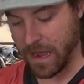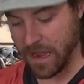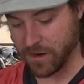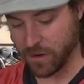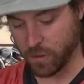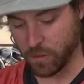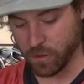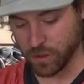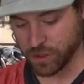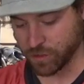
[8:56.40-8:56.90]

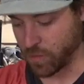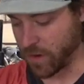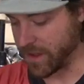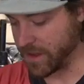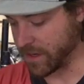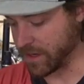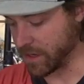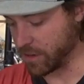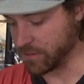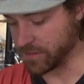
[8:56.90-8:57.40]
matter which way
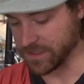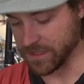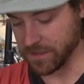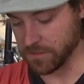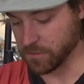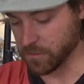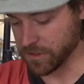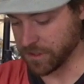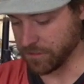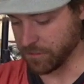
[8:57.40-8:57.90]
it goes
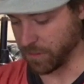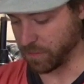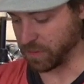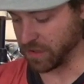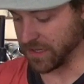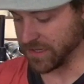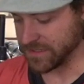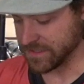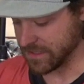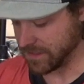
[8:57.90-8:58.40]
in when you
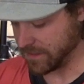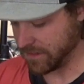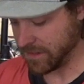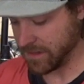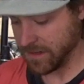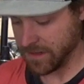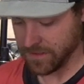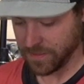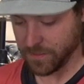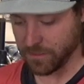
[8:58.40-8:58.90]
replace it.
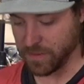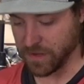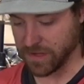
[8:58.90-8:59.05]
The